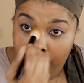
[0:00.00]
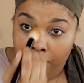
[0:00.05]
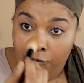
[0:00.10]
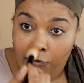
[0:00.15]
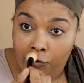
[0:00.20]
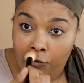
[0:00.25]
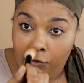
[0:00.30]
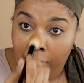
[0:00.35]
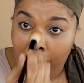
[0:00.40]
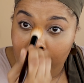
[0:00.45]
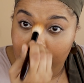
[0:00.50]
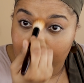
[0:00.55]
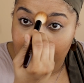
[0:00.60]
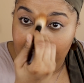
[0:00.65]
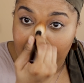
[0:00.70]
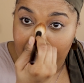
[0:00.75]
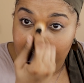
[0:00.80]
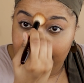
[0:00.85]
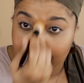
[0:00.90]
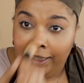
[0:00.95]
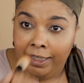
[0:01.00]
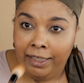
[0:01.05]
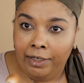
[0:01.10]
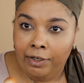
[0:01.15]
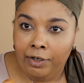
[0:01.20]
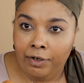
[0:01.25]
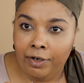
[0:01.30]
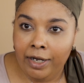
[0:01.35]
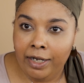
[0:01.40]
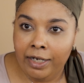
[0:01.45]
right
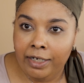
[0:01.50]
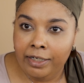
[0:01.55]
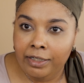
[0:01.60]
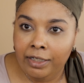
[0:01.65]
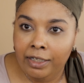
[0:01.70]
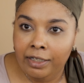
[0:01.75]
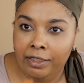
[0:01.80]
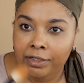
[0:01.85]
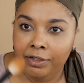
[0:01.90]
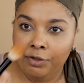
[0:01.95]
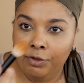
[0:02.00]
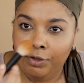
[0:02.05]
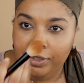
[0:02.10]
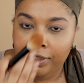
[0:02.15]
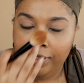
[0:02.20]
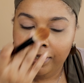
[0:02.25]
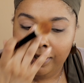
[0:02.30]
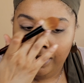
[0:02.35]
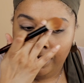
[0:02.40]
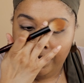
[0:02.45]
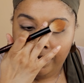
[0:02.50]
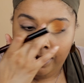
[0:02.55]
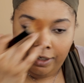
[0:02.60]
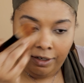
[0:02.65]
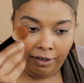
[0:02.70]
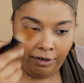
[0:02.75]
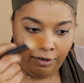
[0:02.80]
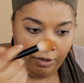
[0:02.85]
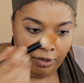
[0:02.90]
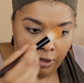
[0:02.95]
here, and it does, so you can see it
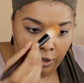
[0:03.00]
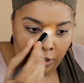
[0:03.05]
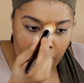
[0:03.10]
there.